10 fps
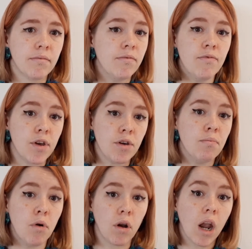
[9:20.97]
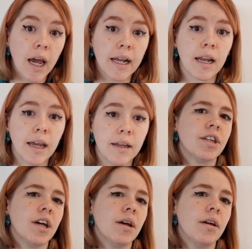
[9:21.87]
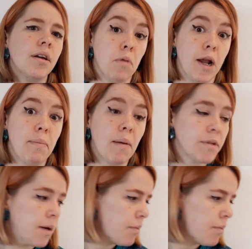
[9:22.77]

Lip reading: that you're more likely to break peptide